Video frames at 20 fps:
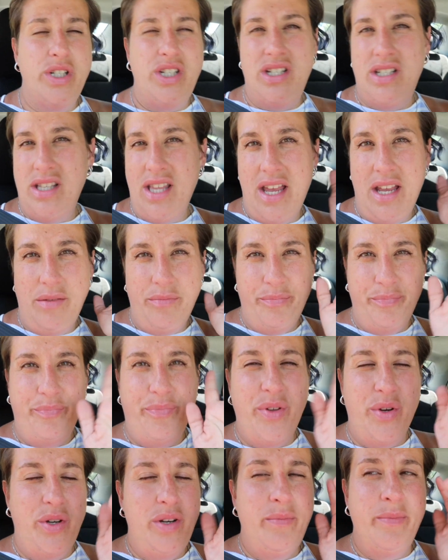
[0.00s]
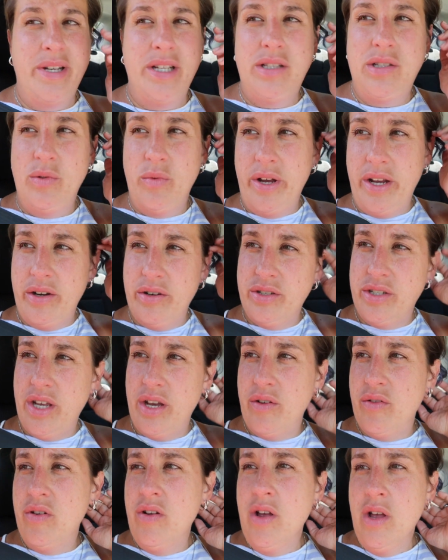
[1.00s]
which is like 30 minutes away or
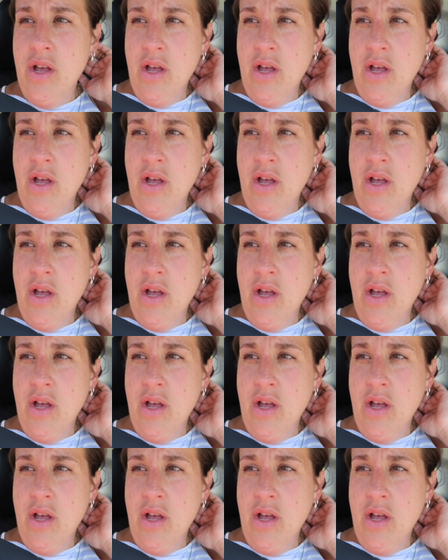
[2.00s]
so.